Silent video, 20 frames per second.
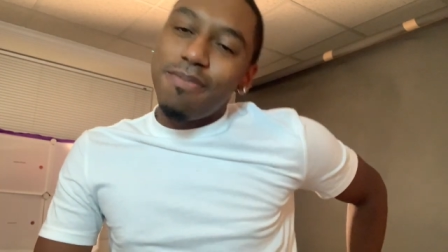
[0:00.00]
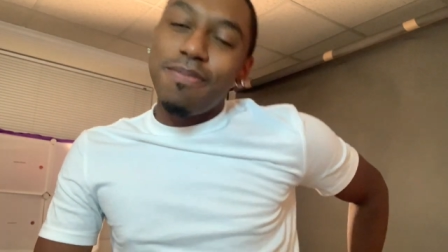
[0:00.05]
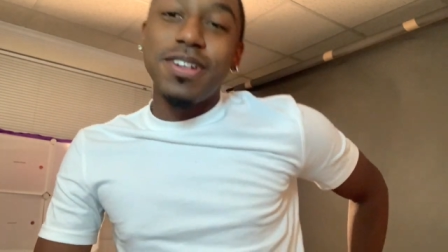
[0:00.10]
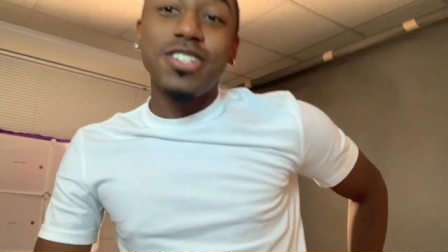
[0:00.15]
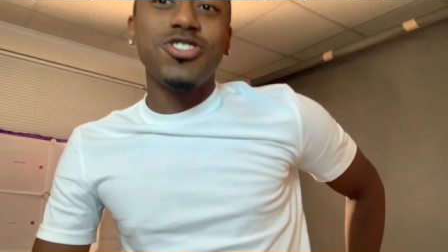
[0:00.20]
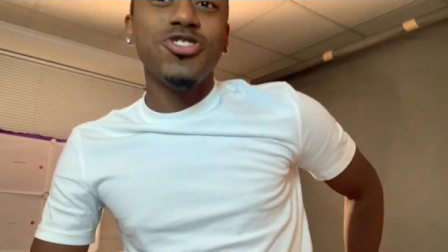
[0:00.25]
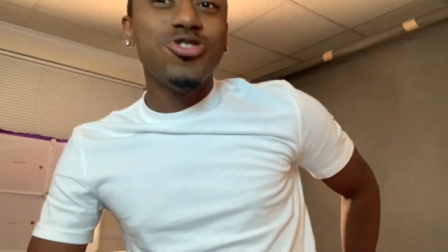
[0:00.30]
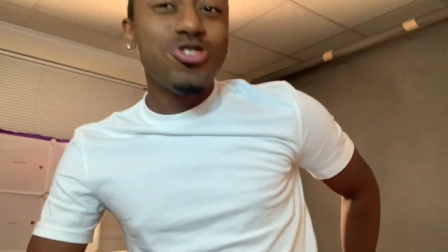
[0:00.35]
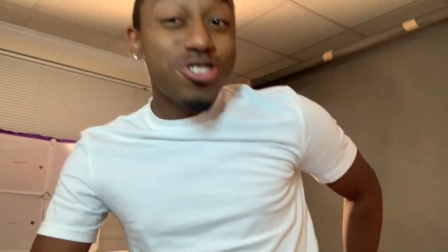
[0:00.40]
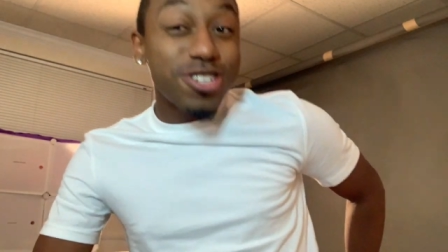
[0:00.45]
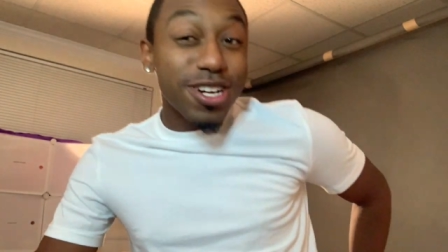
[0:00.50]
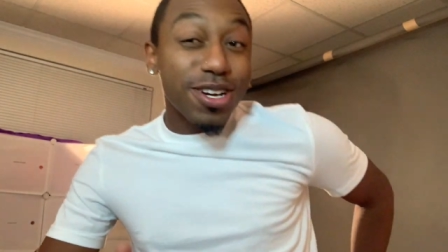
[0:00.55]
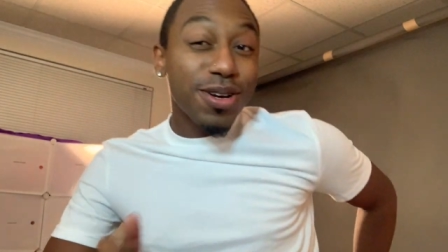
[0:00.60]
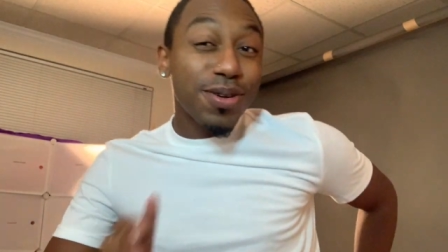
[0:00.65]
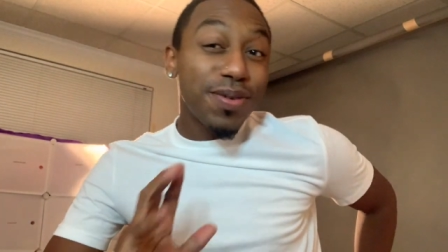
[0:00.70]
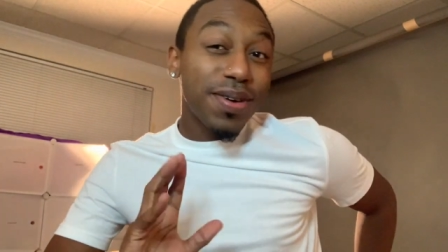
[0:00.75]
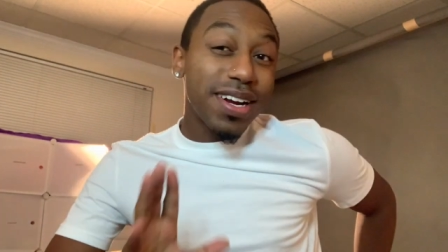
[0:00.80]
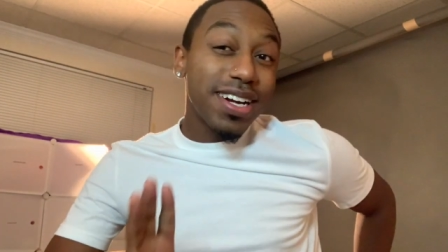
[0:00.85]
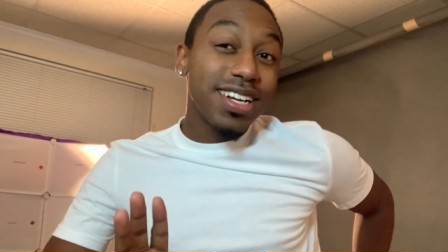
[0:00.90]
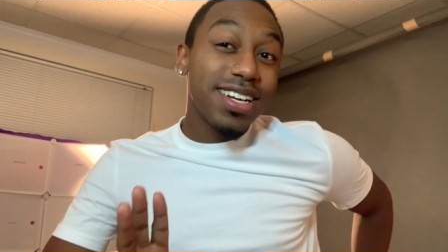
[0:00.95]
but you still
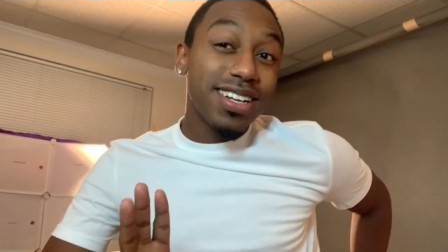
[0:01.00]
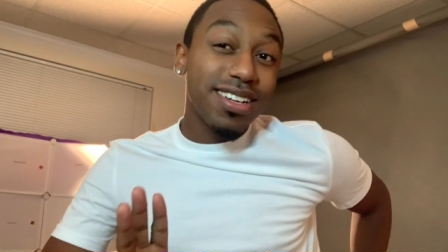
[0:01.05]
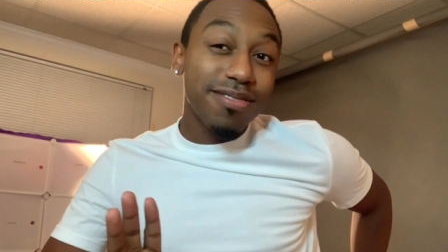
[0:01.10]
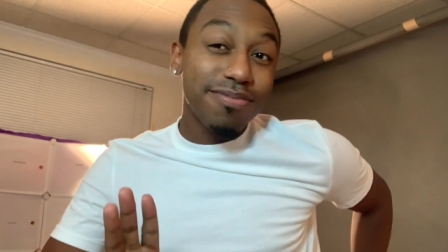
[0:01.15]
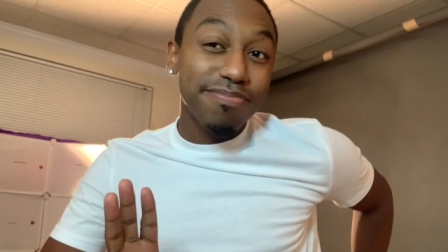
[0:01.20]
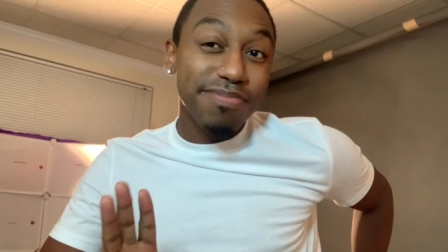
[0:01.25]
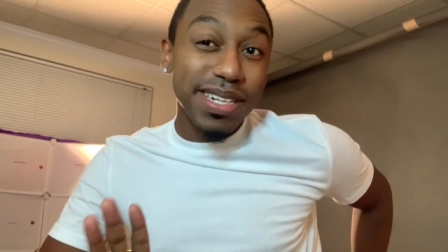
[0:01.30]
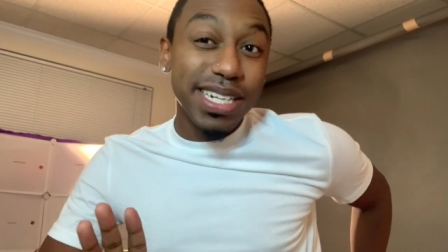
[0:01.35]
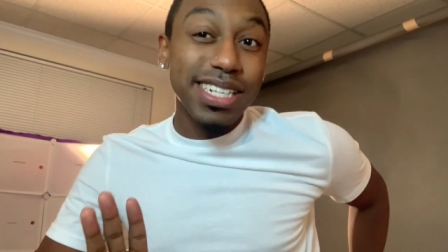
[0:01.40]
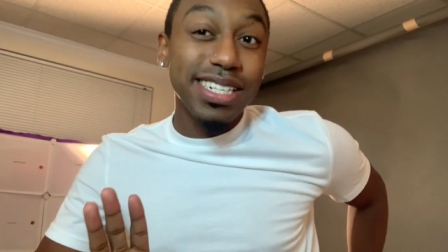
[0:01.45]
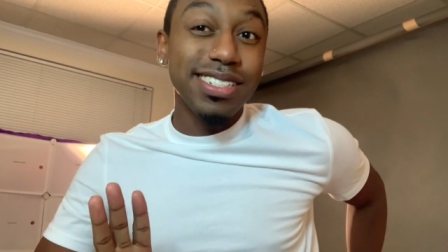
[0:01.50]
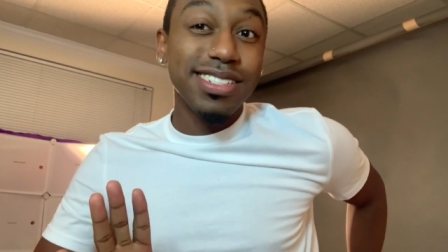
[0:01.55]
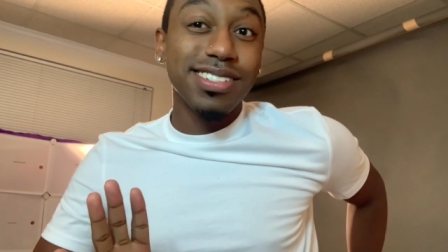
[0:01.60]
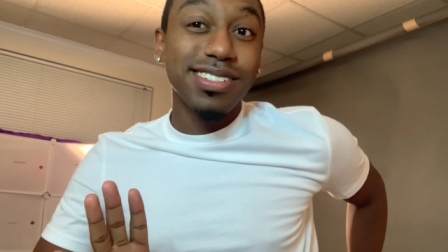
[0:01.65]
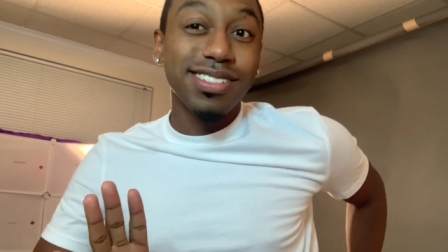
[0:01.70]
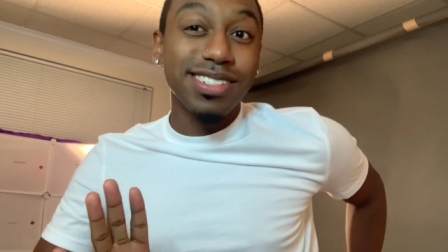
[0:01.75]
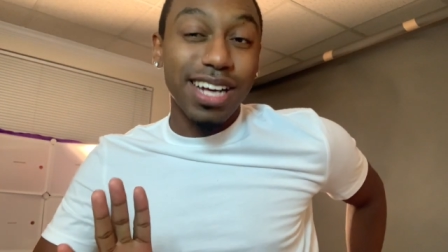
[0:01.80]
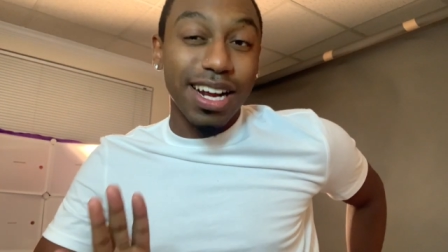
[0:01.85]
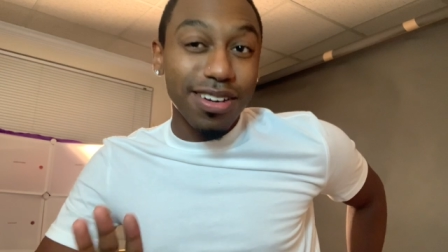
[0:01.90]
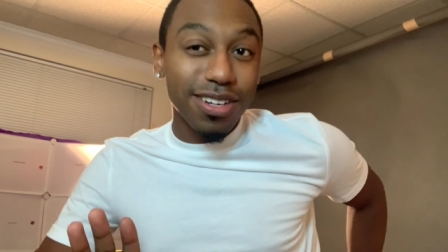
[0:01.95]
want to be
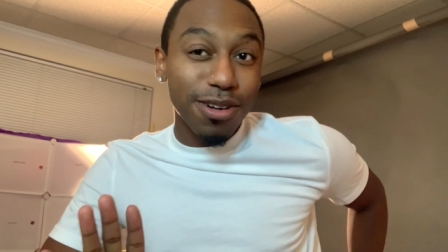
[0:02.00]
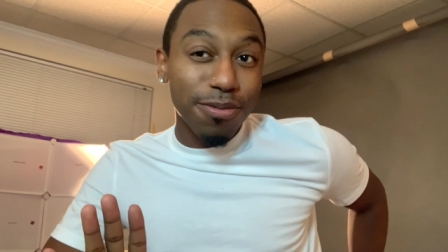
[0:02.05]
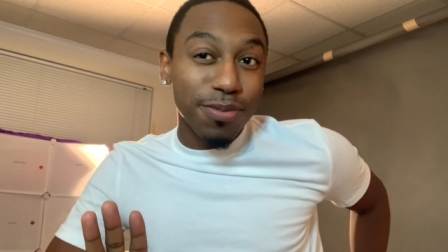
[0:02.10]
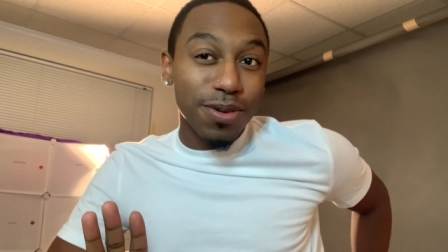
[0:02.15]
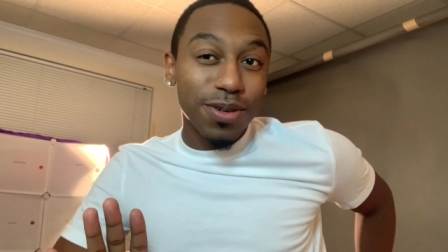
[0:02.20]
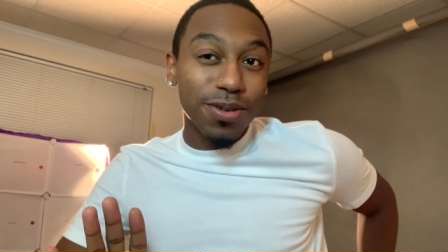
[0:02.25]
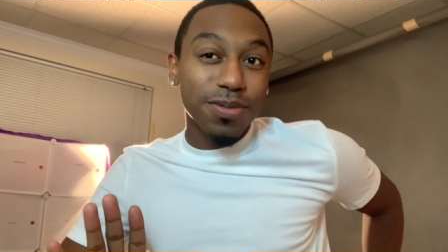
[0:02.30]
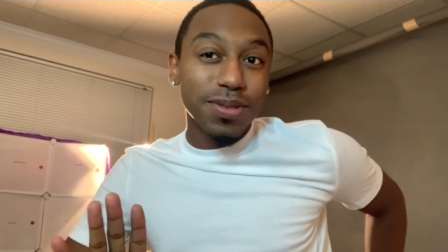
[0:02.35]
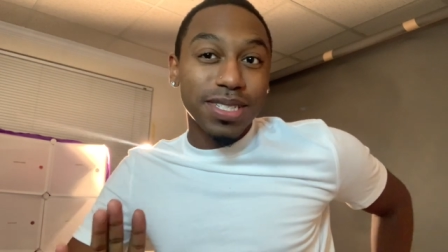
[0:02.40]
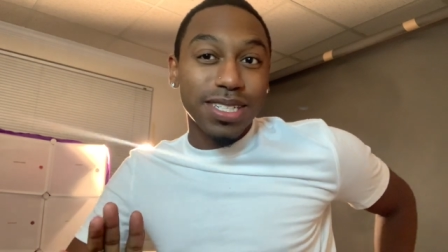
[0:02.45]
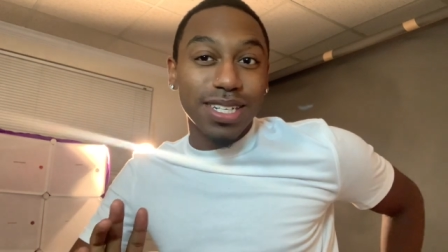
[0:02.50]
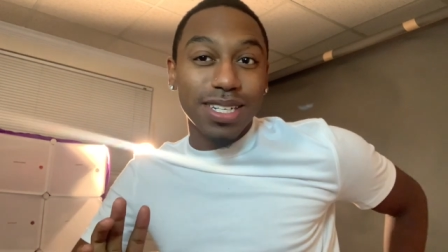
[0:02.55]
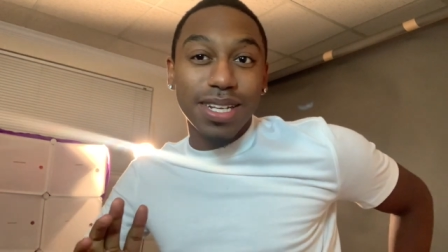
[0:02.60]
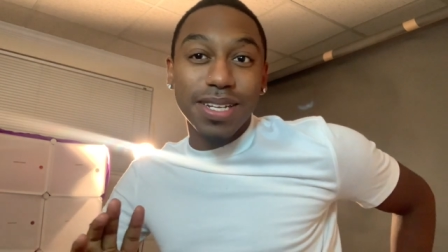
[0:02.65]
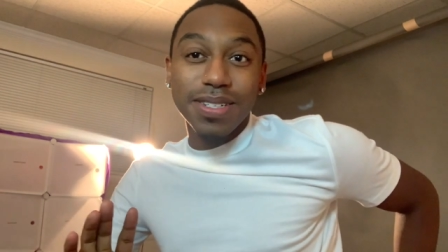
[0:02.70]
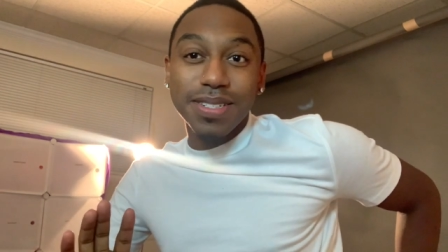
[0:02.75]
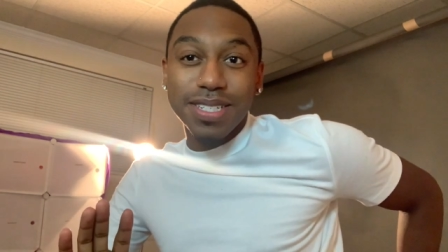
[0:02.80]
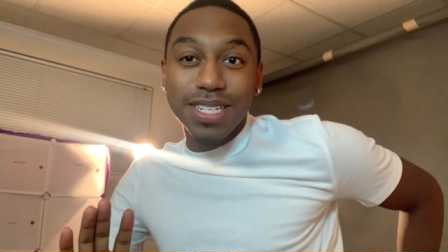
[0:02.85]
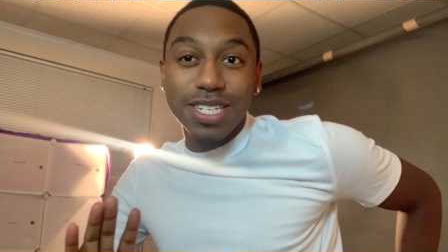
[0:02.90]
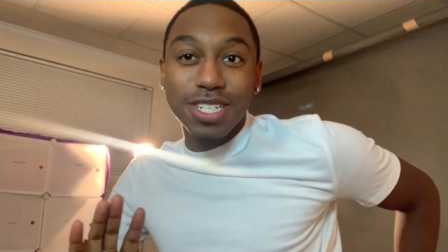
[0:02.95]
comfortable with the
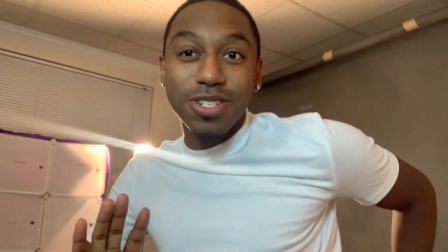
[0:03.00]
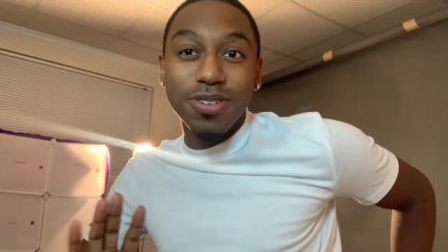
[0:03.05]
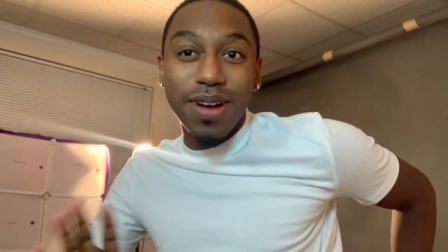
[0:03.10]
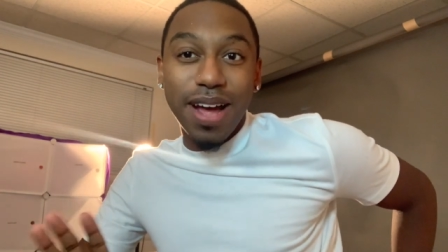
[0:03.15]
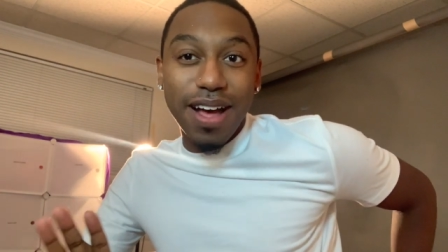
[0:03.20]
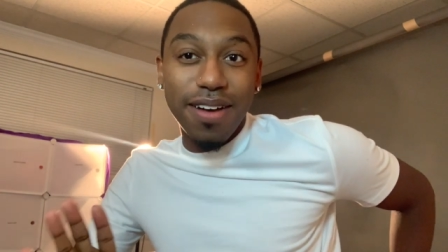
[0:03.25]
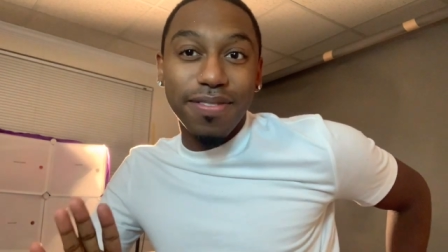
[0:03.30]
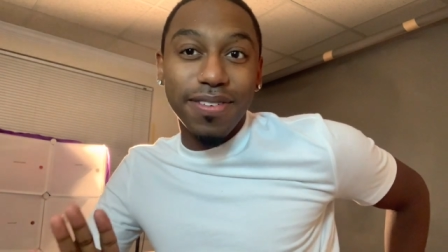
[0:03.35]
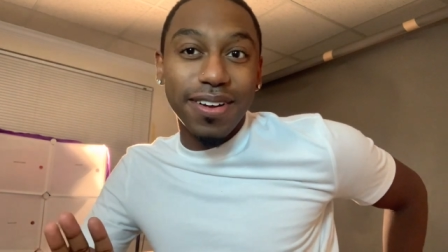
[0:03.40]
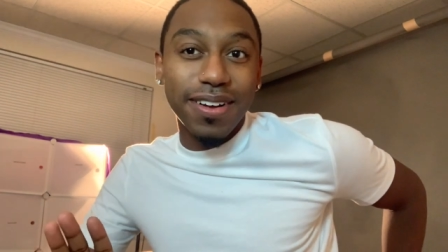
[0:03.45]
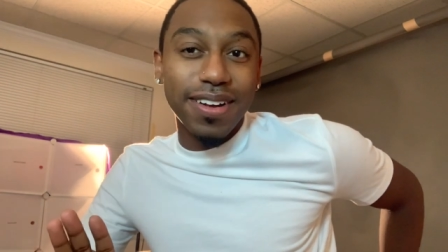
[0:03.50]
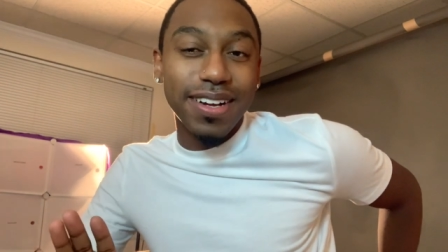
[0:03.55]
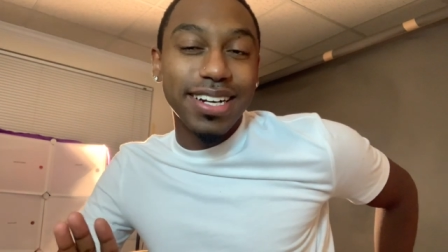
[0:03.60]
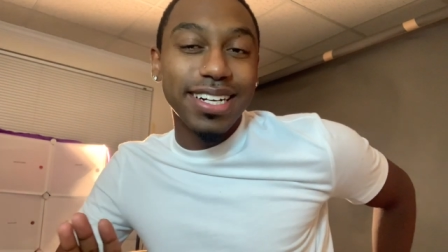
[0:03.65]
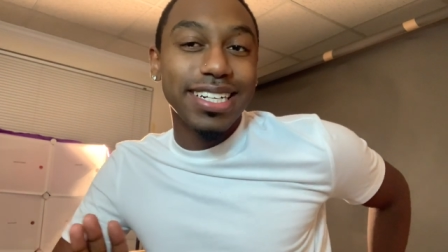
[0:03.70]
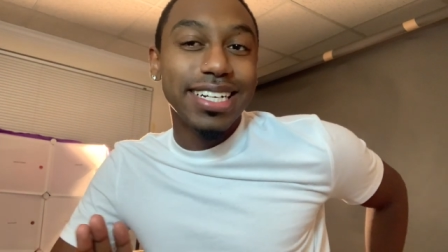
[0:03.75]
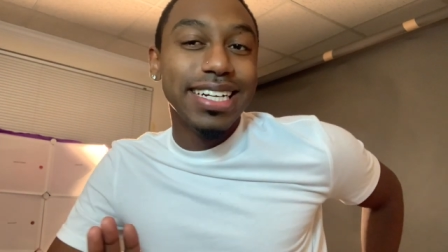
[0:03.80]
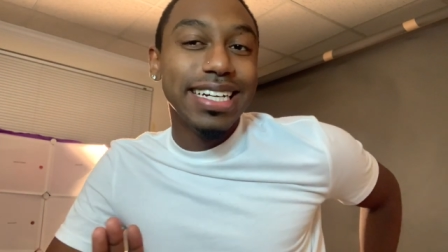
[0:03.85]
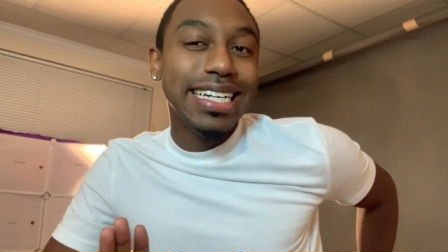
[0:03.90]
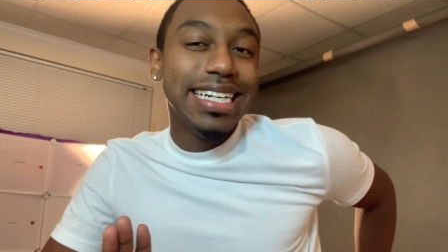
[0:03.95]
clothes that you have on,